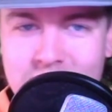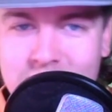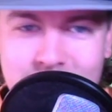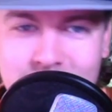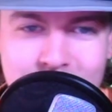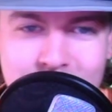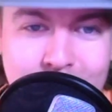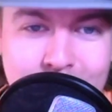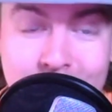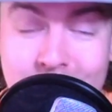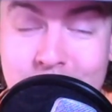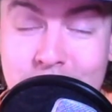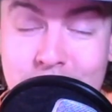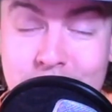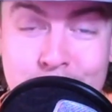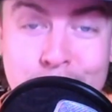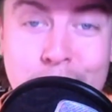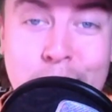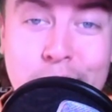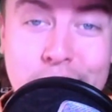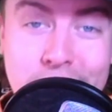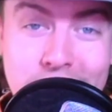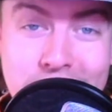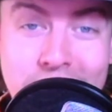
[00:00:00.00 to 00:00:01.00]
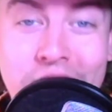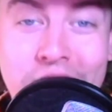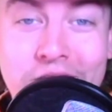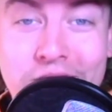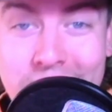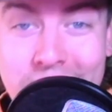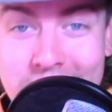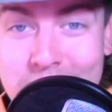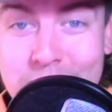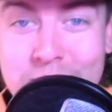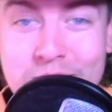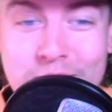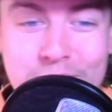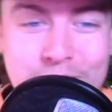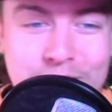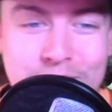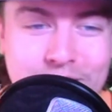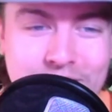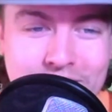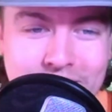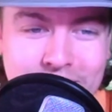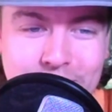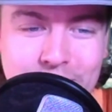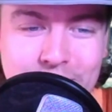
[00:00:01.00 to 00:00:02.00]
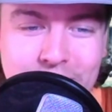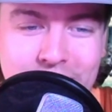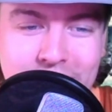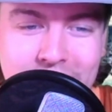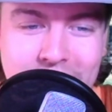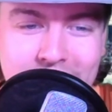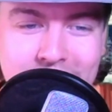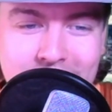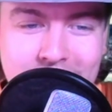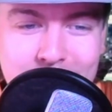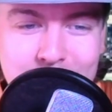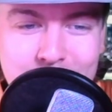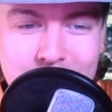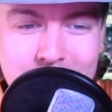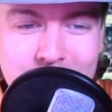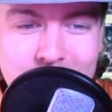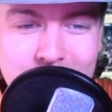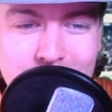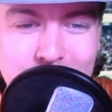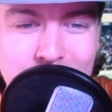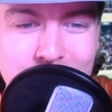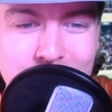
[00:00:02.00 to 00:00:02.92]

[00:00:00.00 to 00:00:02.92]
I just spoiled another game. See what you guys have me do.